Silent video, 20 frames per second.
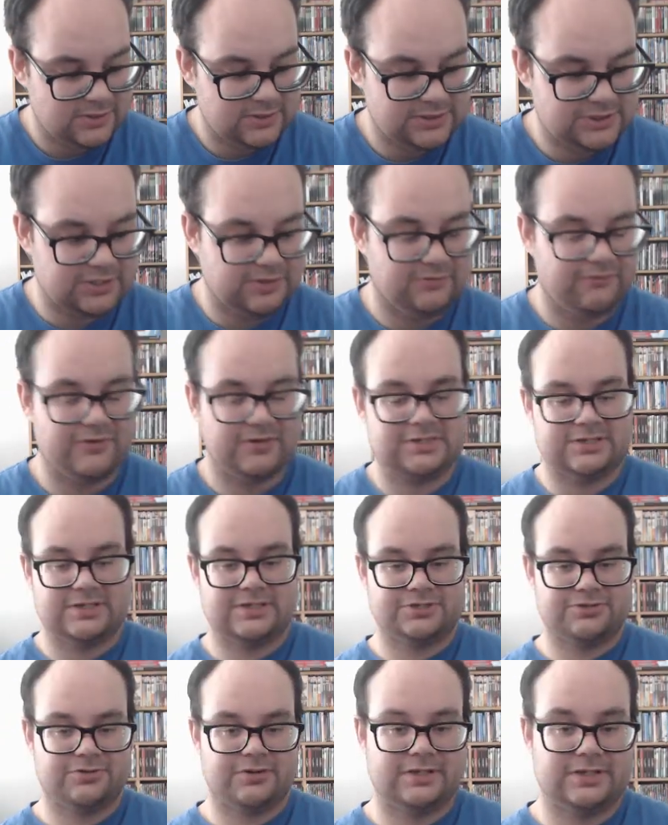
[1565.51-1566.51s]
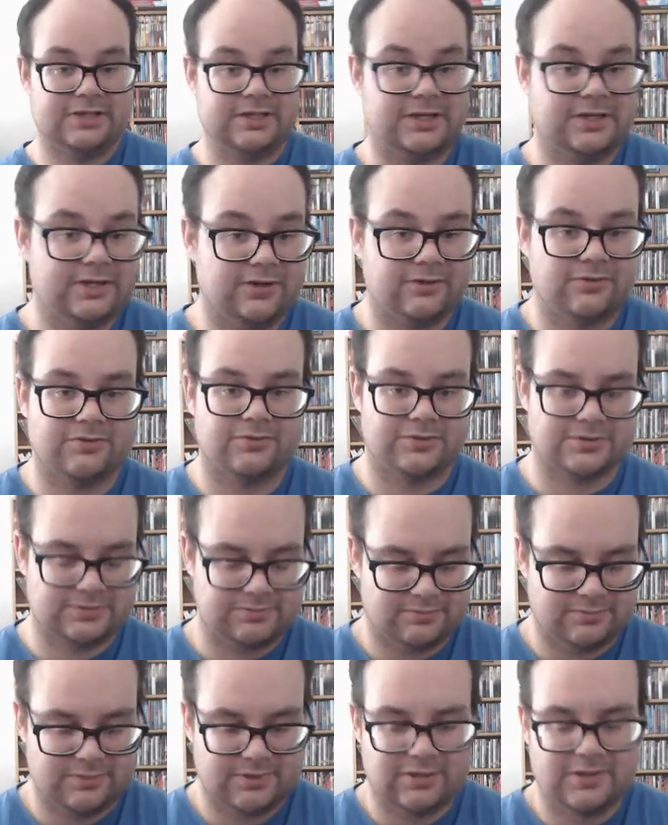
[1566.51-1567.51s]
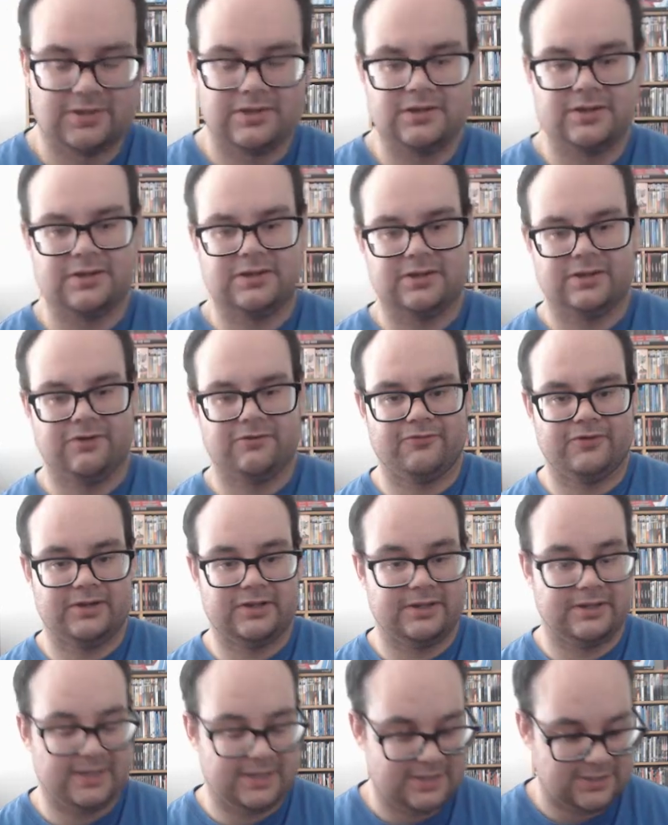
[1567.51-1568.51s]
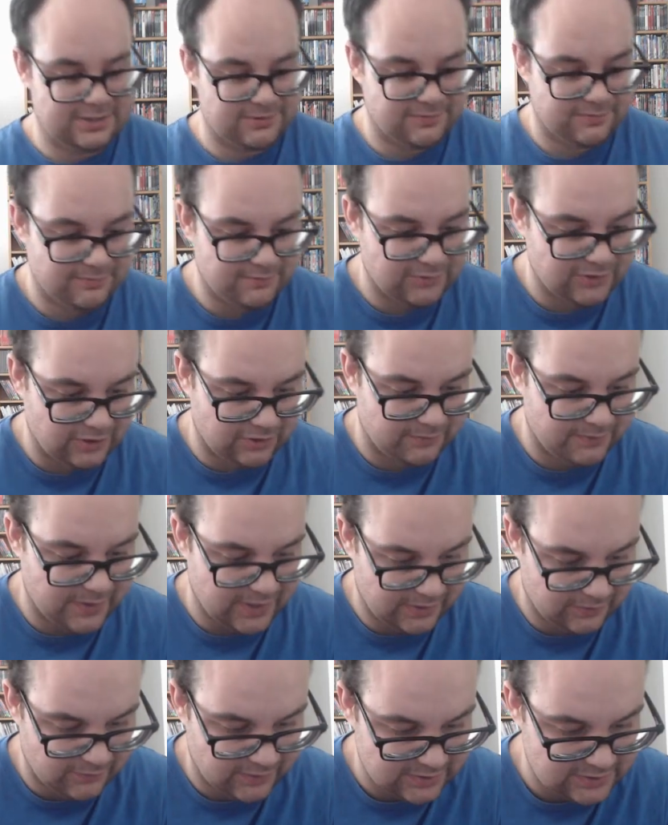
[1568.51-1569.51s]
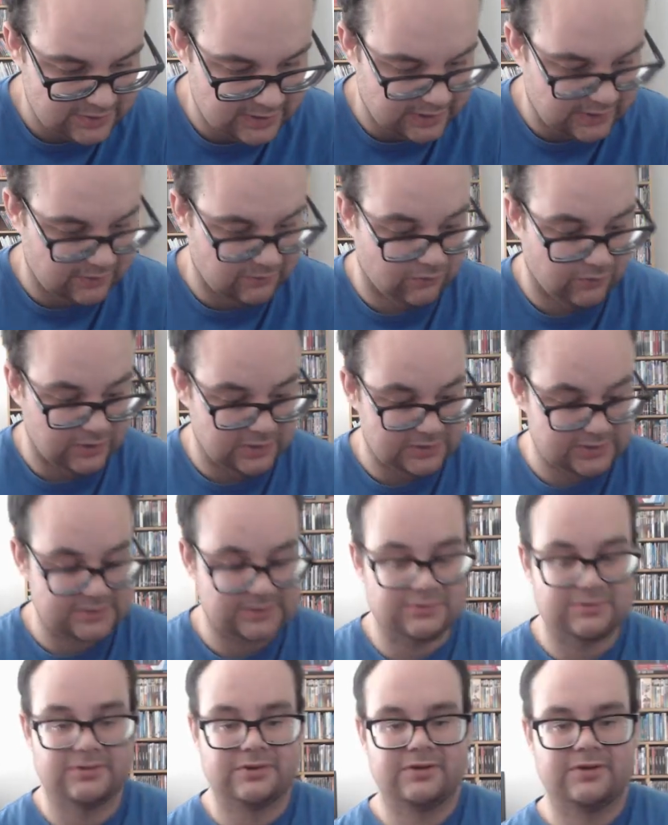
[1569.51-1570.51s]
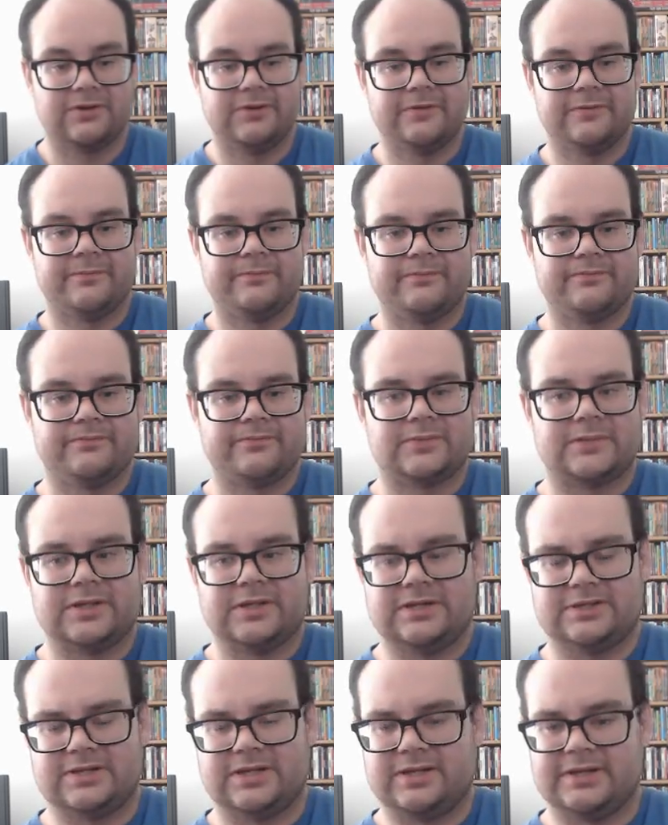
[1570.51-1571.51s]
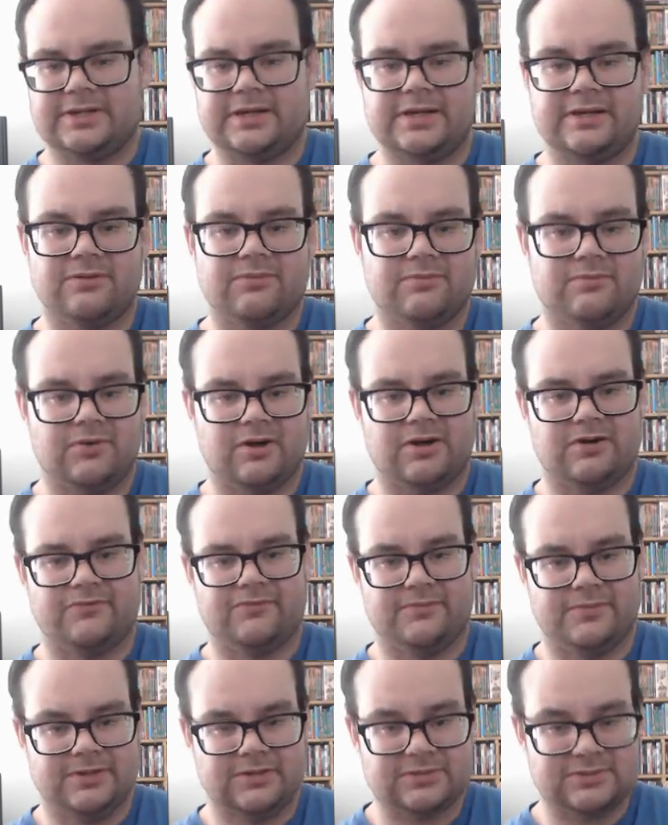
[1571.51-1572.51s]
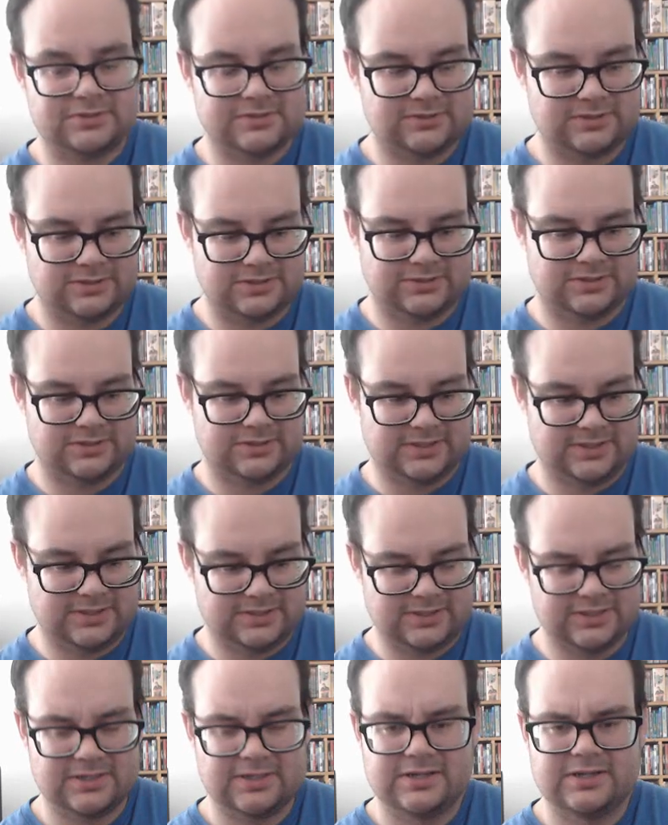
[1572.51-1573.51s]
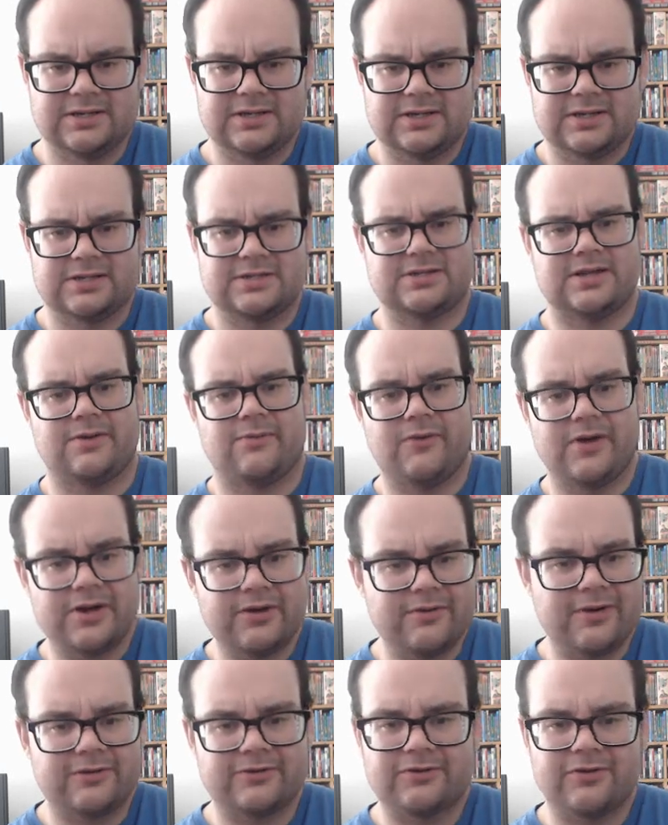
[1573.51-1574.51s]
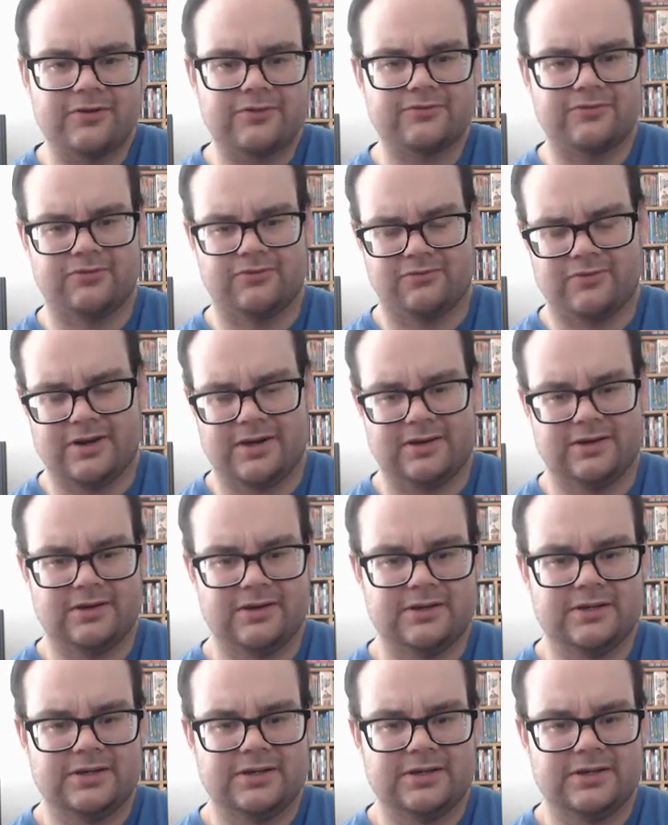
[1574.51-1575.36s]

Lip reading: She finds out his trade, and they, of course, find out that he is Darkman, and Westlake was. He's like, dead. Part of him is, she says. He's like, why do you have to go after Durant?